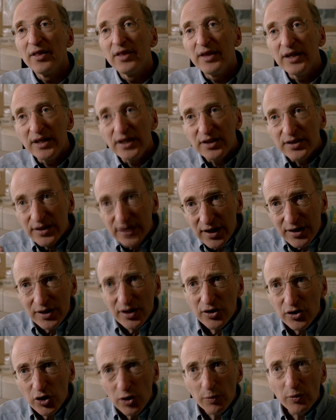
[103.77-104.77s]
These
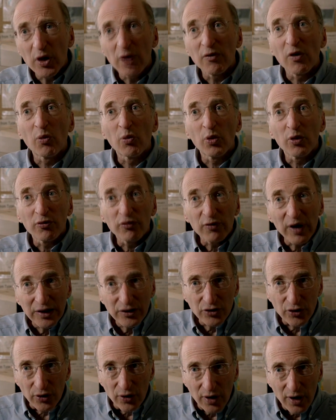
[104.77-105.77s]
distant supernovae were
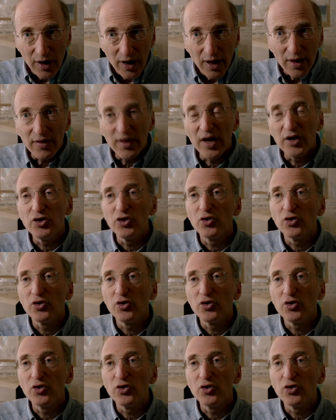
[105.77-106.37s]
fainter than